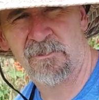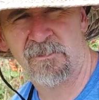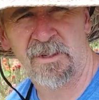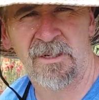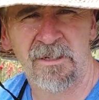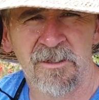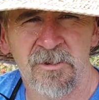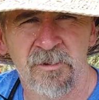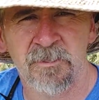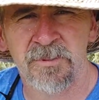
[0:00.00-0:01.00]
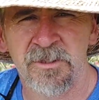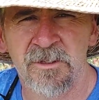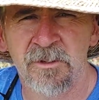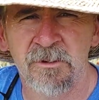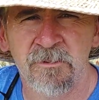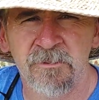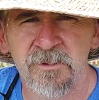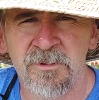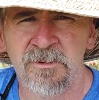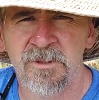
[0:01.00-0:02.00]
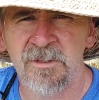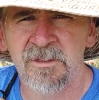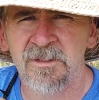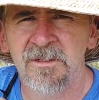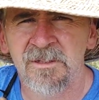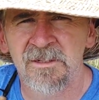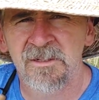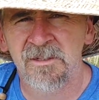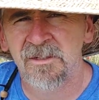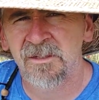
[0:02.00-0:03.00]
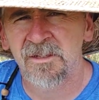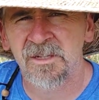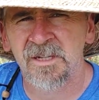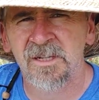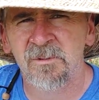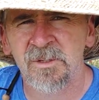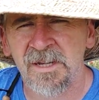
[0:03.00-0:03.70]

my crimson clover field, and we